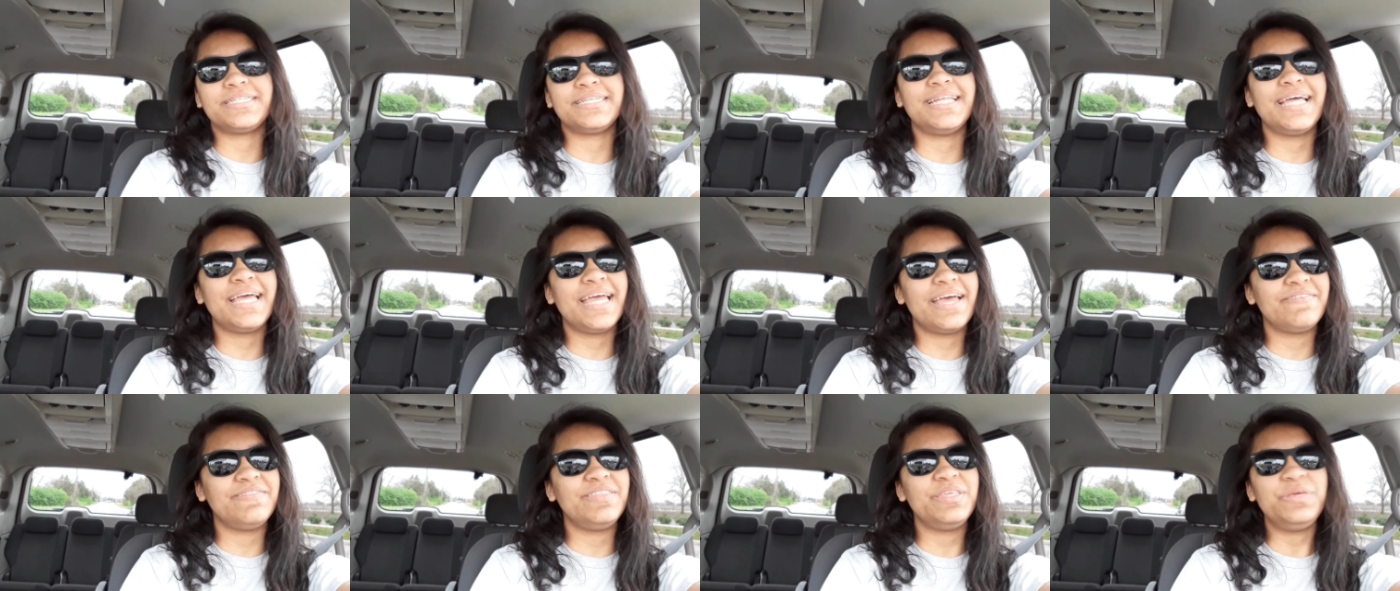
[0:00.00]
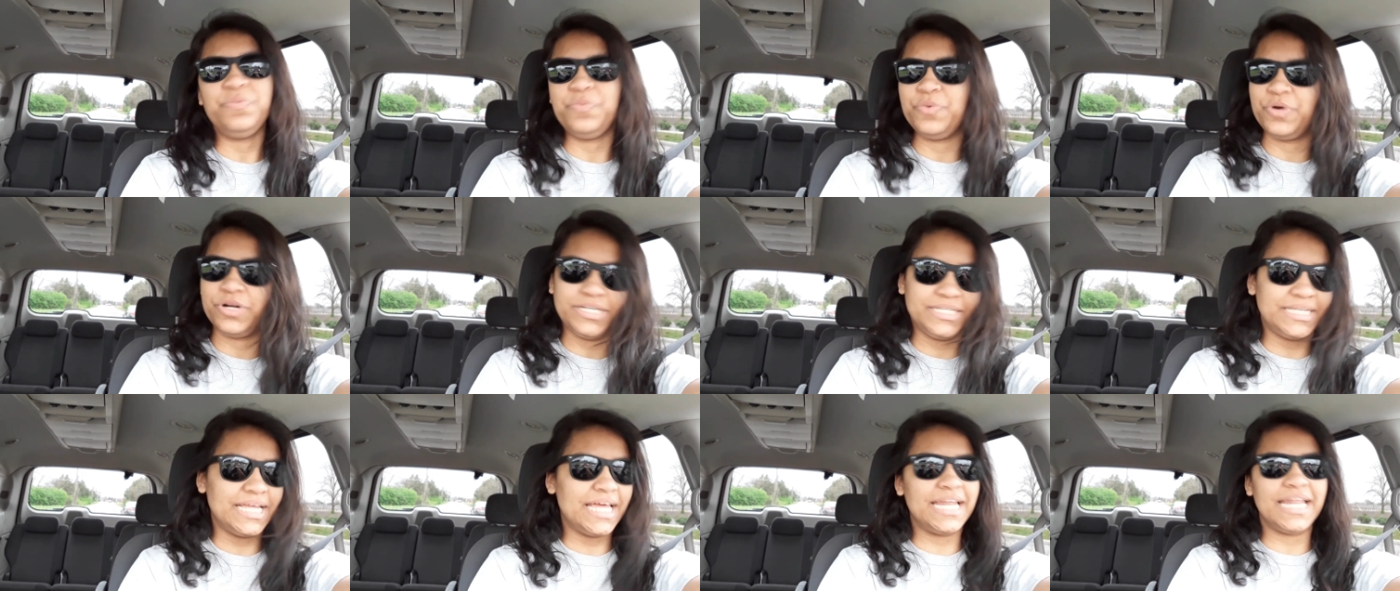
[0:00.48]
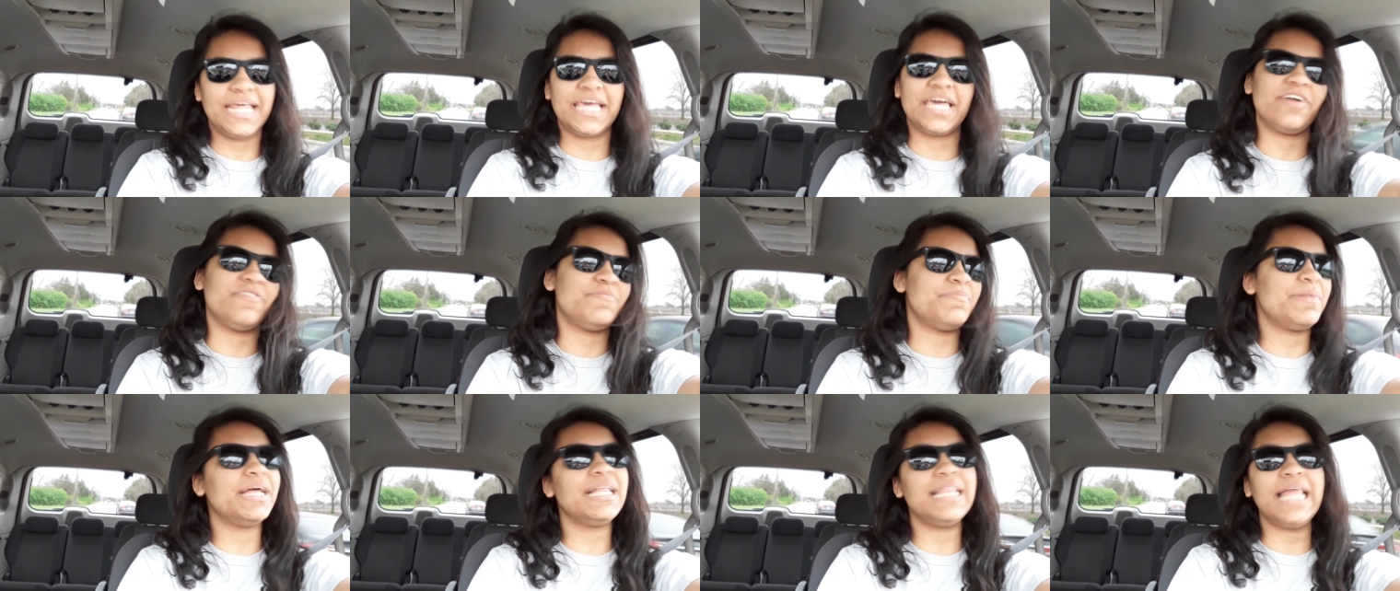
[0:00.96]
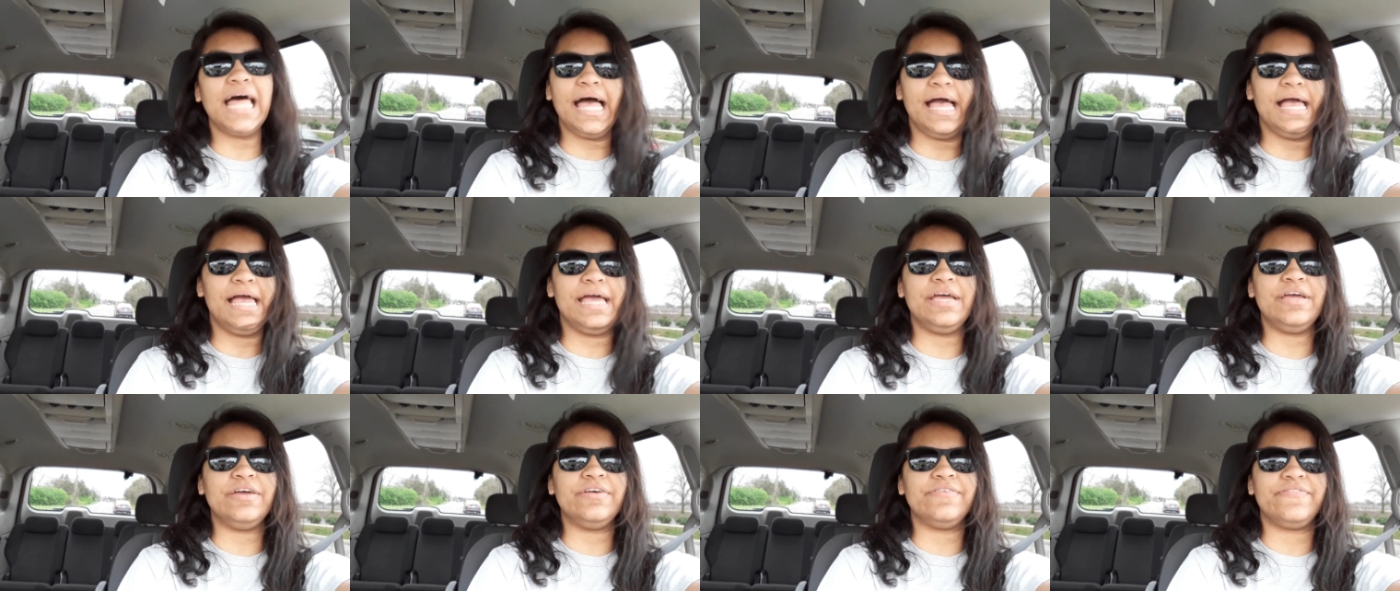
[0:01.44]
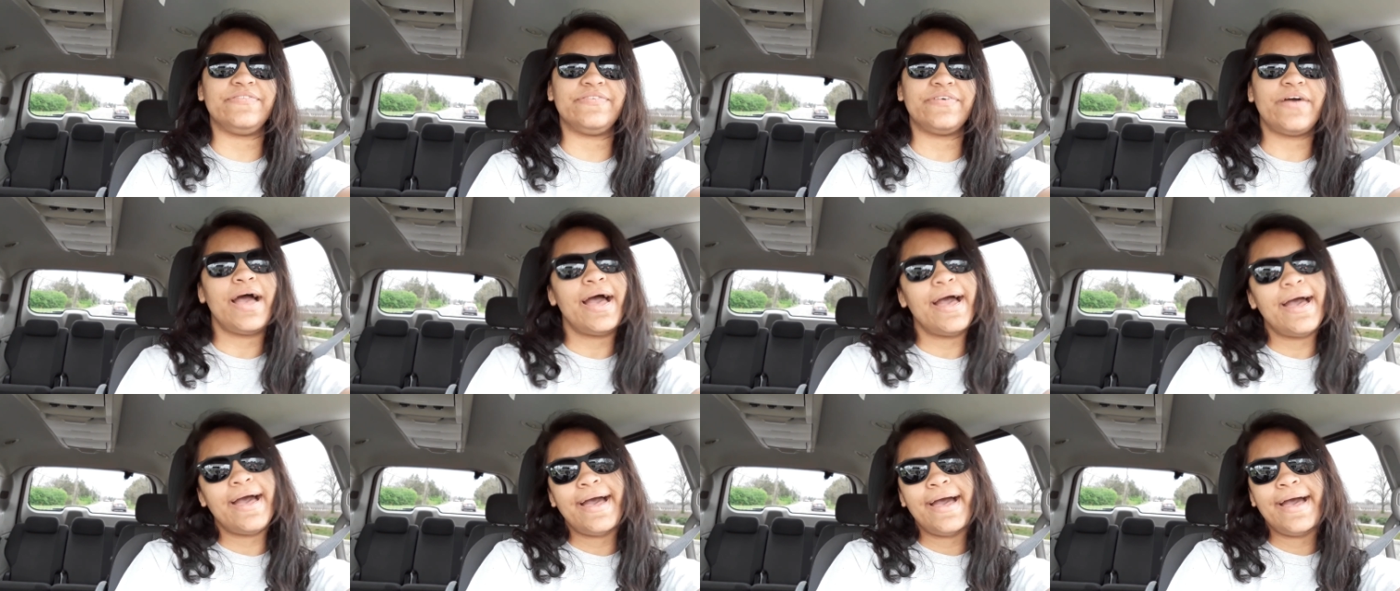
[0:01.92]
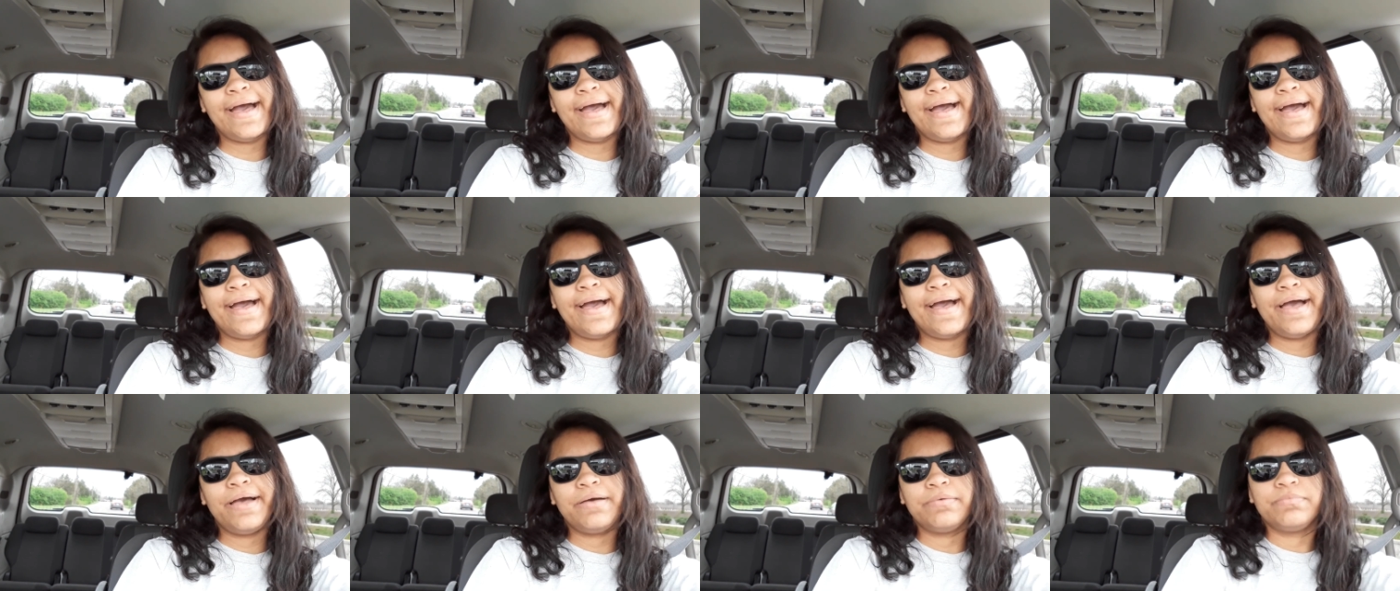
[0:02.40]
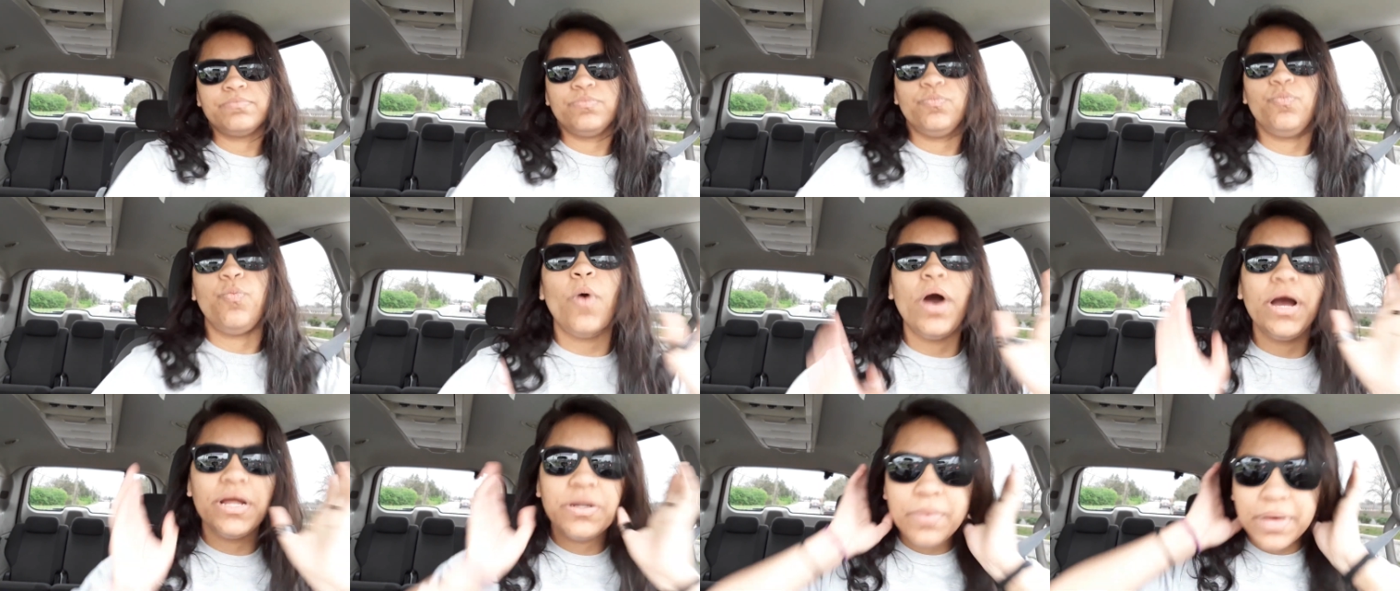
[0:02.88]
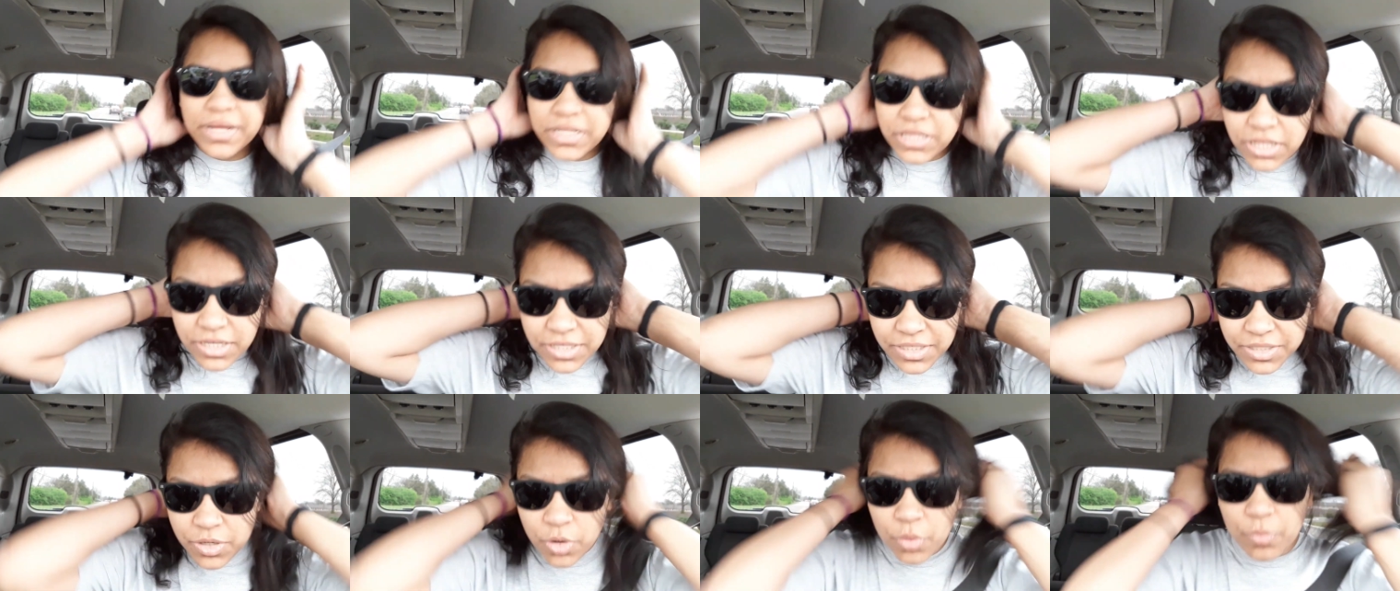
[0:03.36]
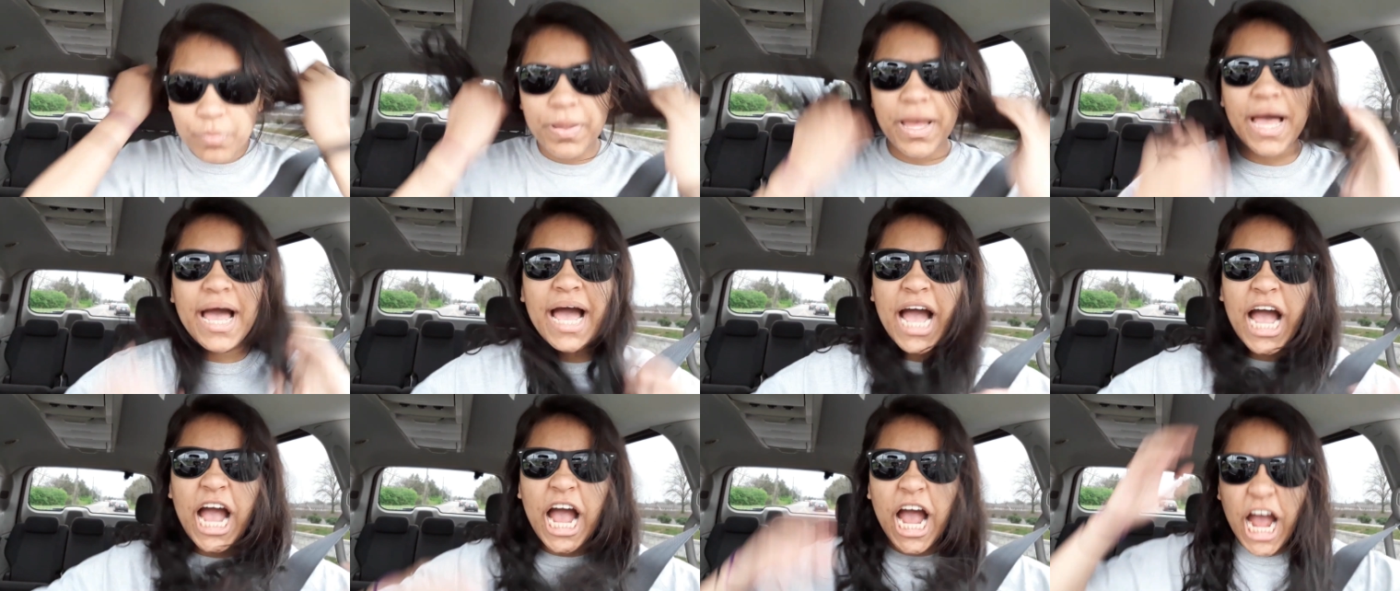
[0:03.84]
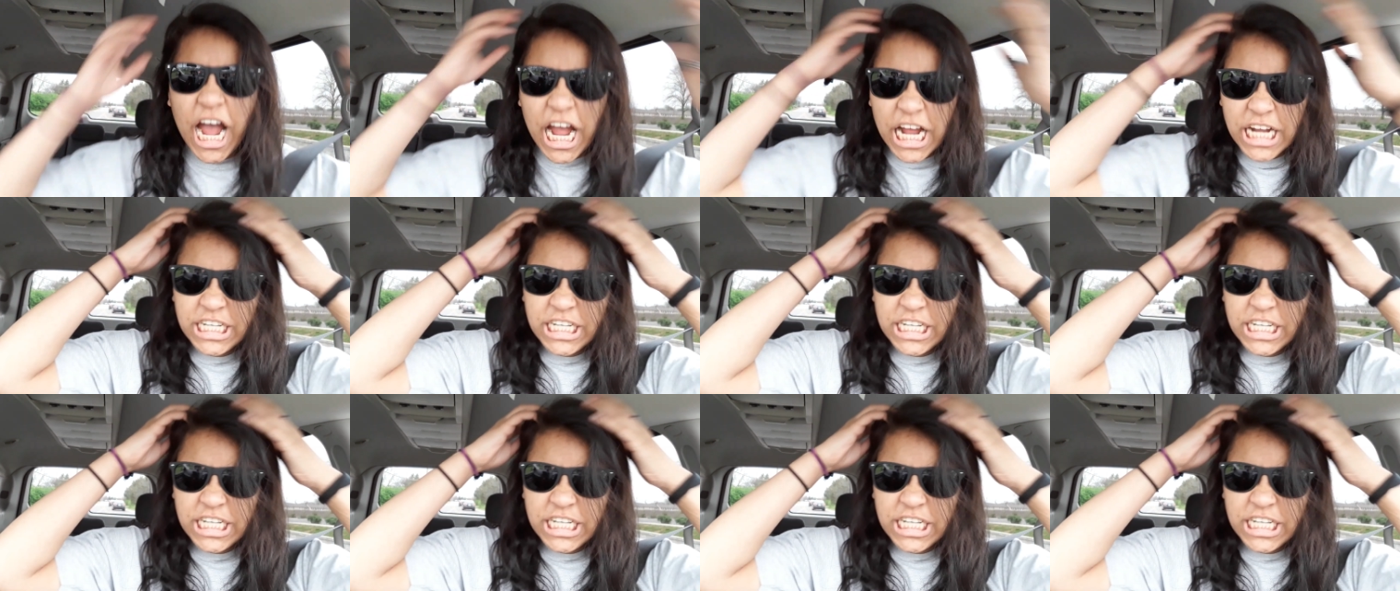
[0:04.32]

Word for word: and I have the worst headache of my life. Why do I look so bad?